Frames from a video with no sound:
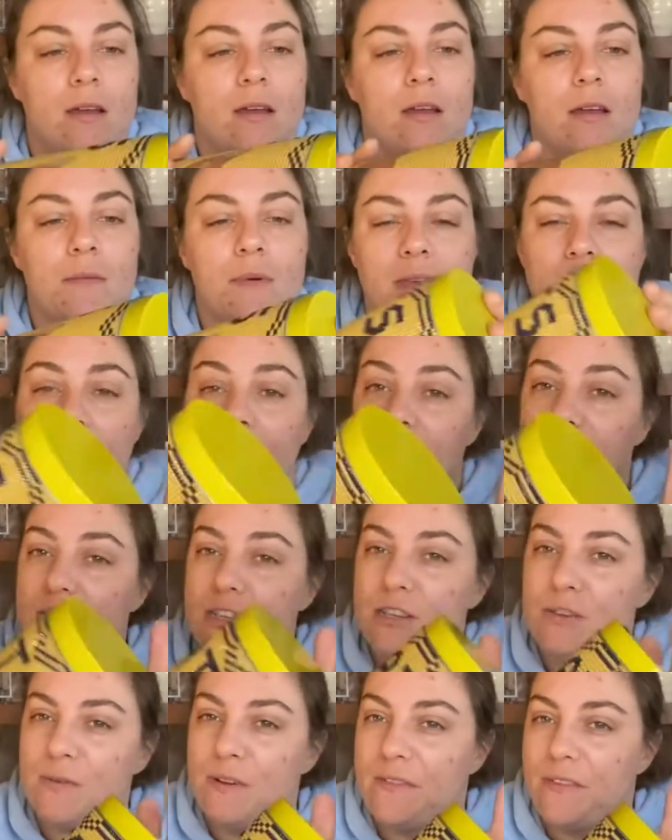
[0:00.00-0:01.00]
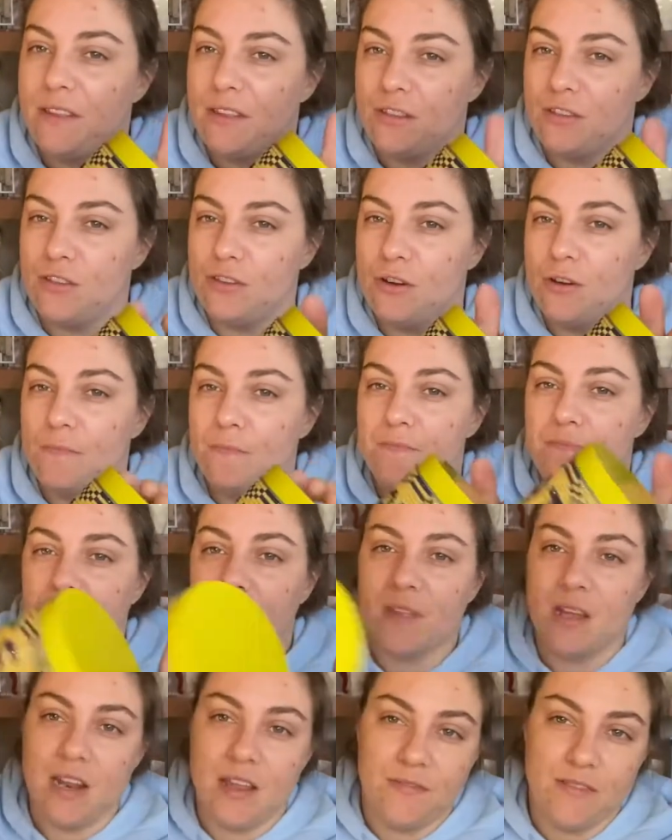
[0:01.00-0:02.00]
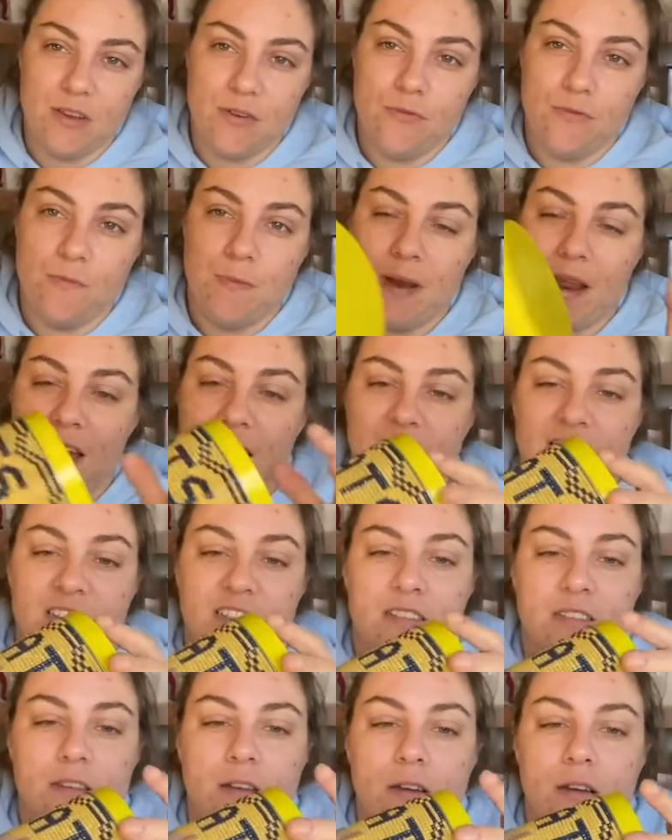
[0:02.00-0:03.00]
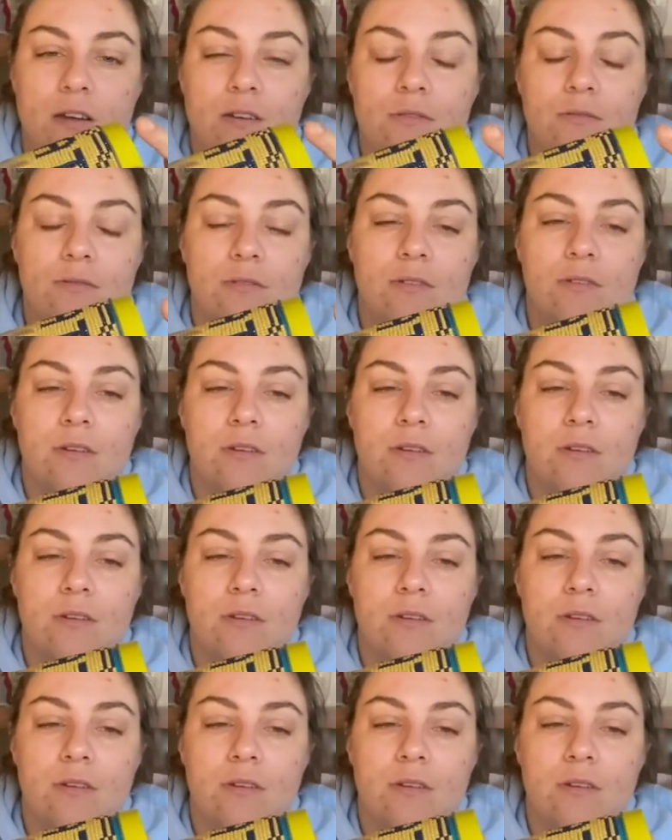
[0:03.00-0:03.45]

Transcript: but yeah i didn't do anything on the top i left it all plain so